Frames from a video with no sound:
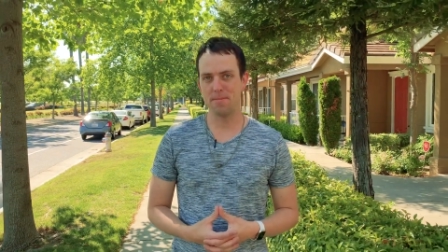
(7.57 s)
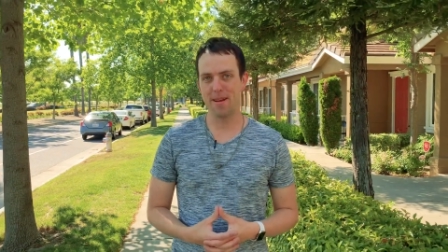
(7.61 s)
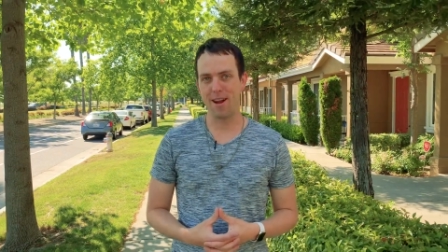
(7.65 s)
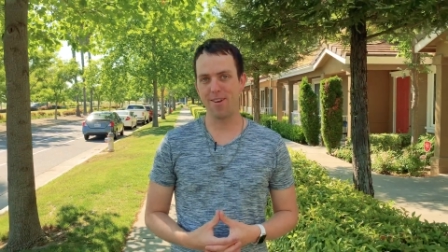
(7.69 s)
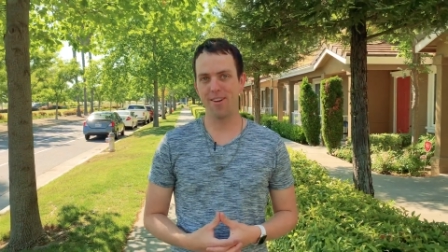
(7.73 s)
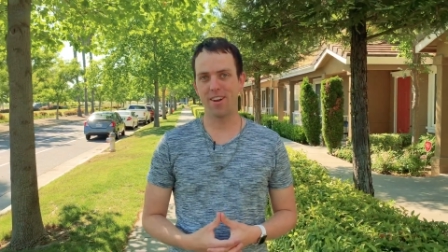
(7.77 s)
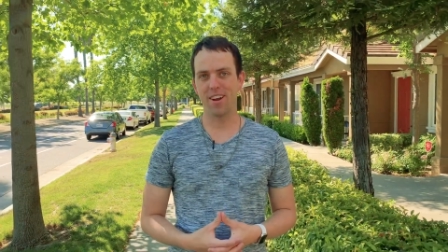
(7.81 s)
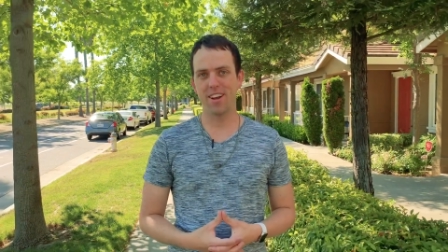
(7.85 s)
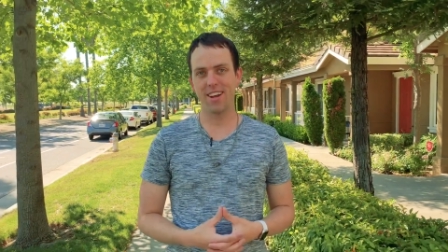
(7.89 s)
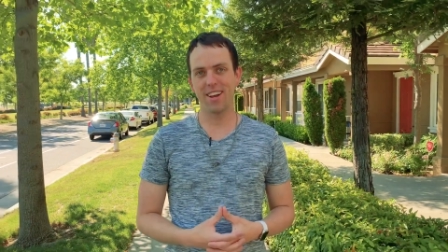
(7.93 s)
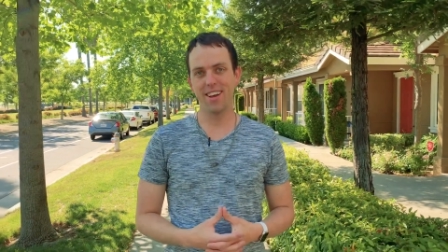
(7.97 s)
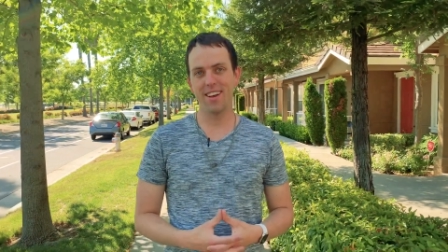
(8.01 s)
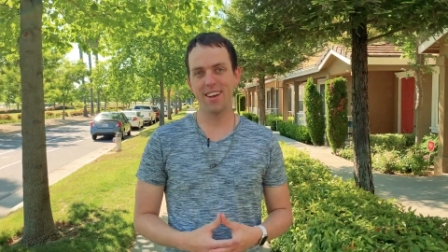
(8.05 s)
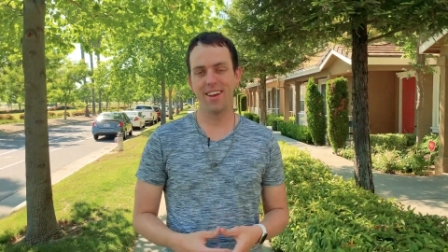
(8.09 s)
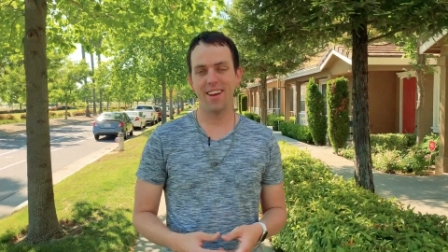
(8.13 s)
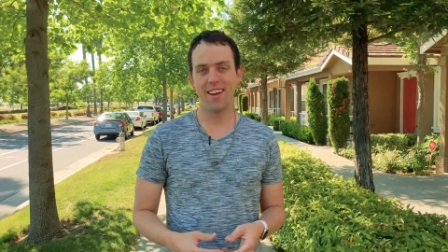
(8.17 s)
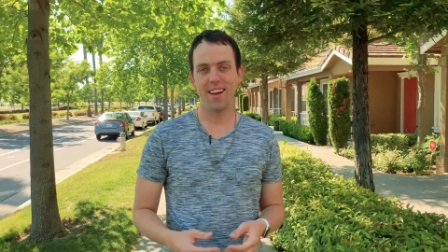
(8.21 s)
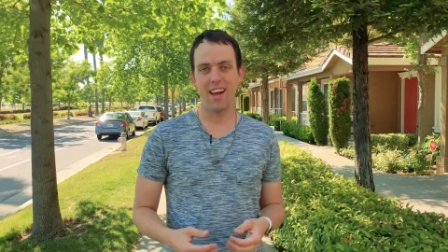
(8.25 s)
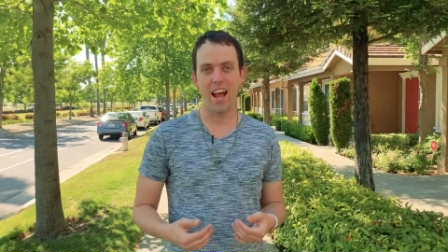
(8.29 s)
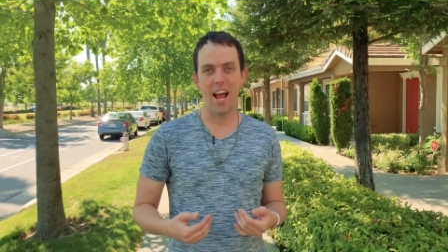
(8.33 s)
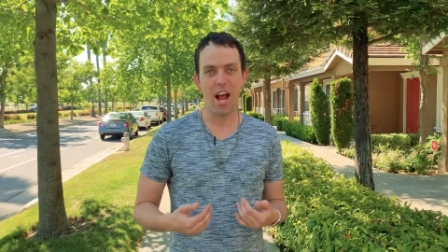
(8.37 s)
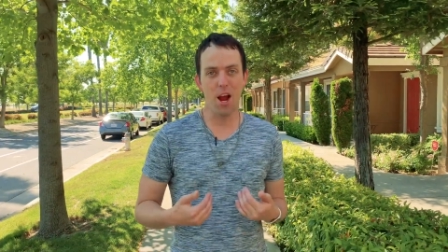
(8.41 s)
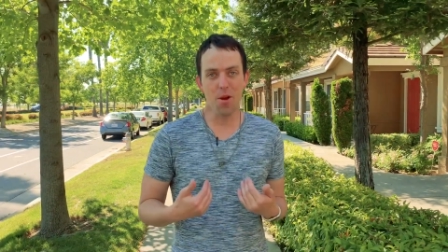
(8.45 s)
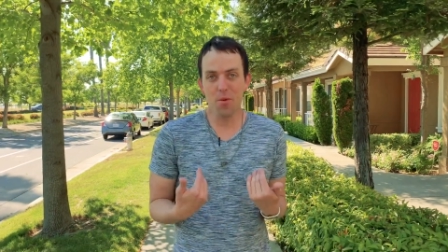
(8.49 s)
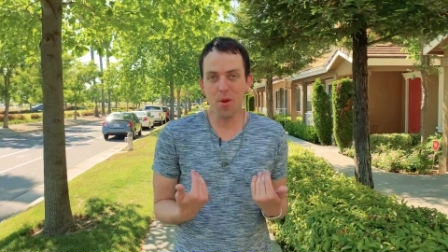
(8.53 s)
America,
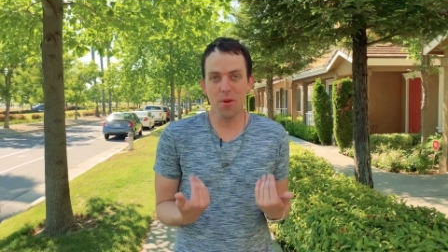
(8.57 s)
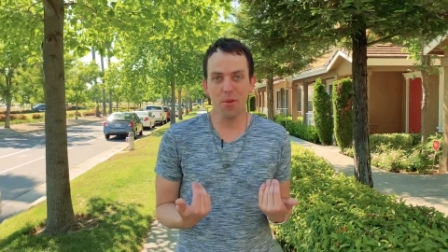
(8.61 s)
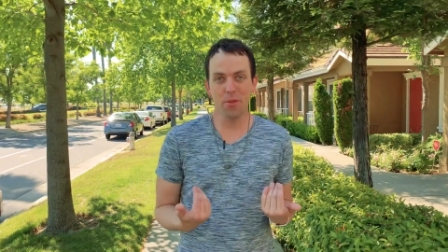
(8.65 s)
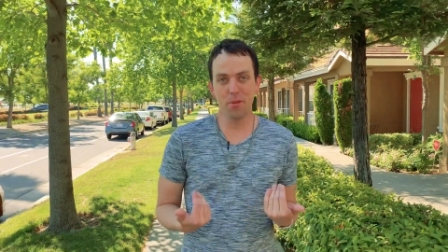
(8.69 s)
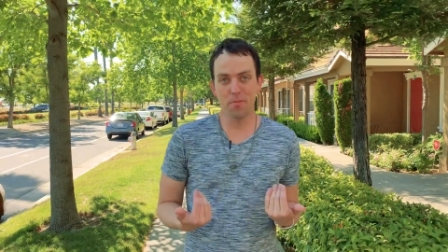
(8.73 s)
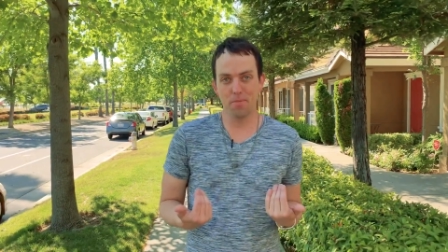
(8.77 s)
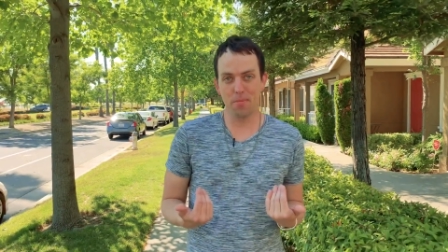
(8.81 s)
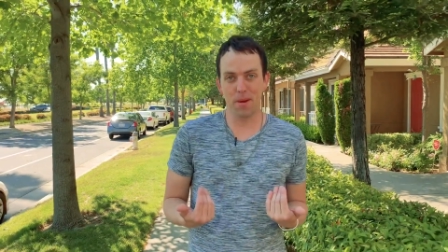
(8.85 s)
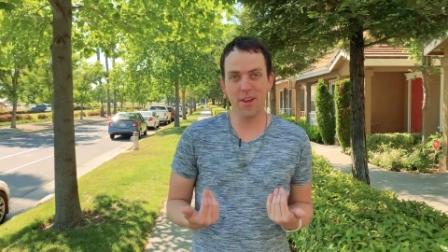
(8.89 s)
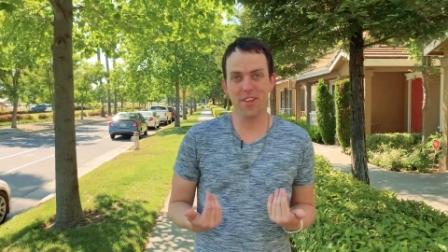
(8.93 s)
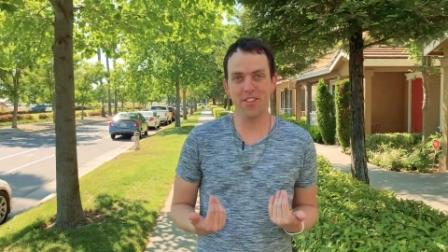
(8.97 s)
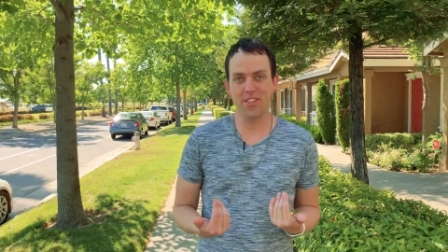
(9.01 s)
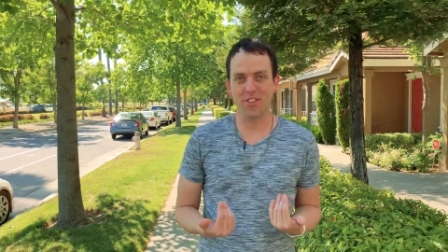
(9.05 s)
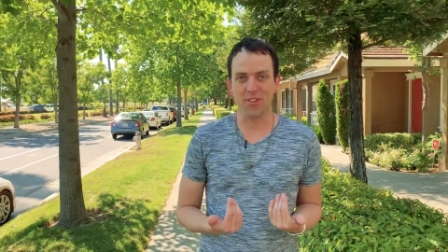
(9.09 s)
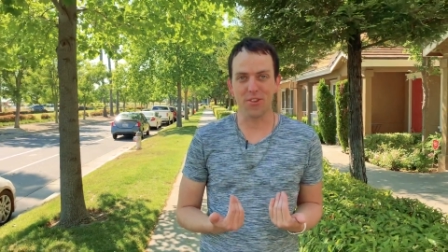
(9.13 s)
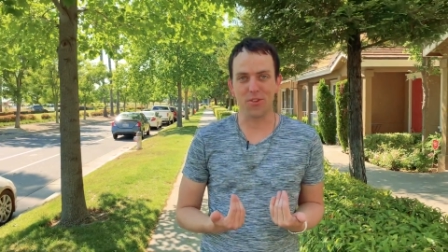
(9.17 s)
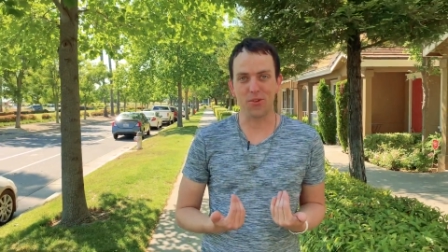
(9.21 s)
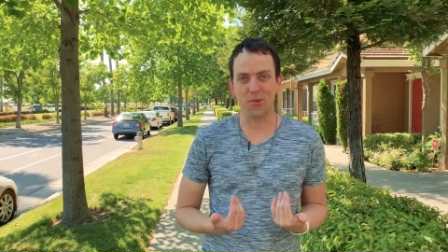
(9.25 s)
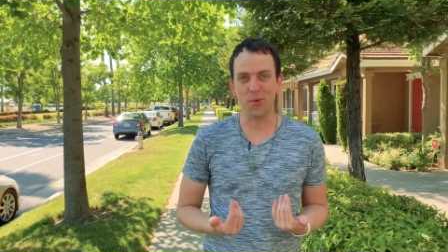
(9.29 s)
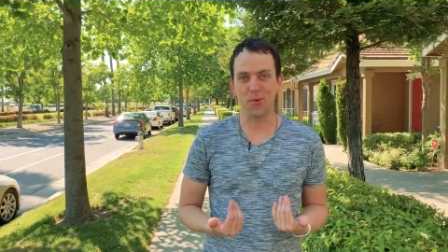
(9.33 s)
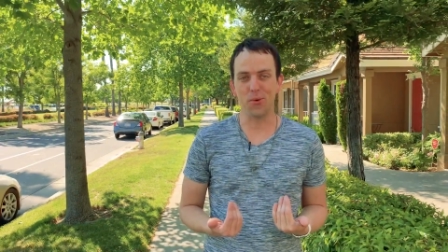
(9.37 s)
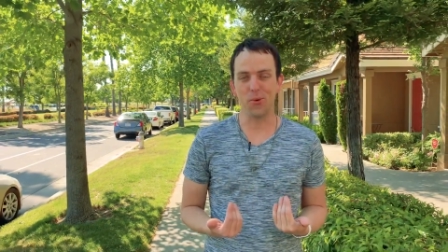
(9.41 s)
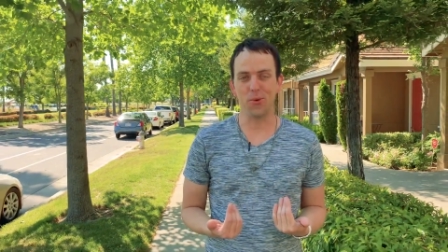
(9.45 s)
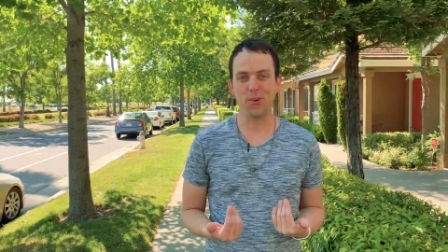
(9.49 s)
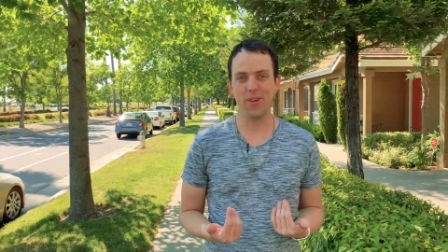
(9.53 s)
I rode the bus to
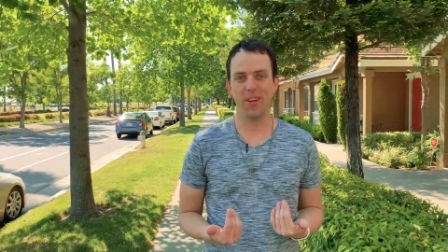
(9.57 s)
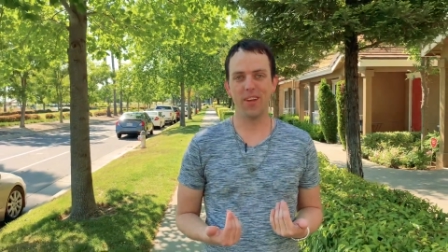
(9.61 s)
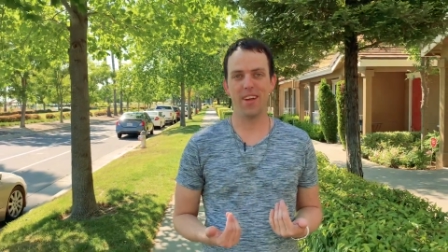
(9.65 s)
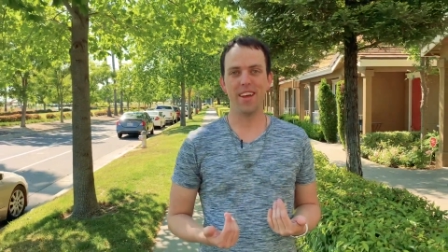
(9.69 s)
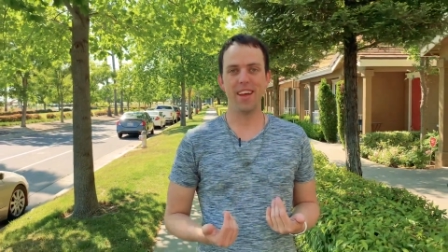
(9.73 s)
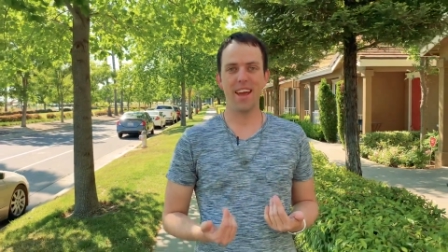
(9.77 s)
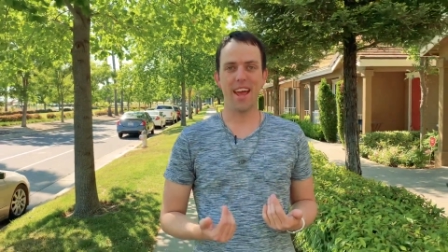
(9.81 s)
school.